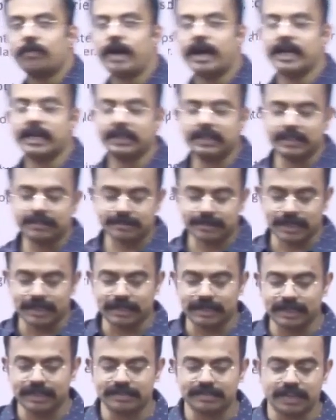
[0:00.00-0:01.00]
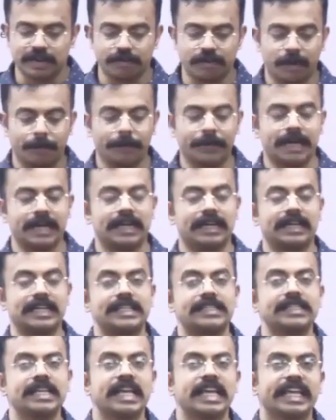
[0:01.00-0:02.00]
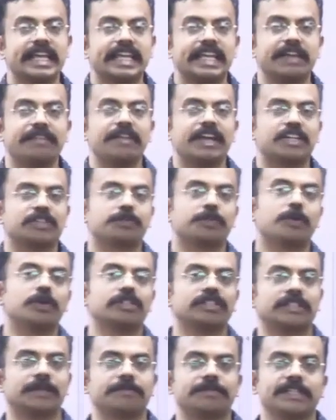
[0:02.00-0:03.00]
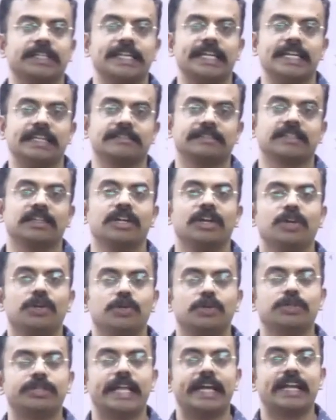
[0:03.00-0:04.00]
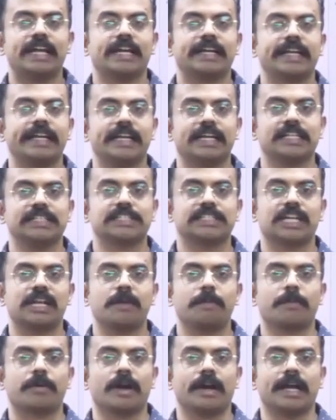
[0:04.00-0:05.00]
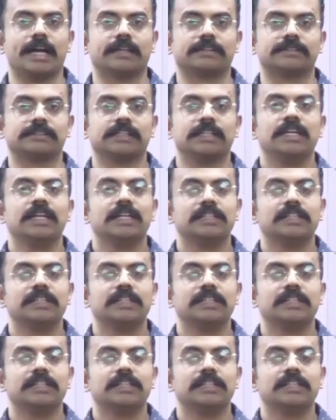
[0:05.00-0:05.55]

why these countries, developed countries, give export subsidies to their agricultural products?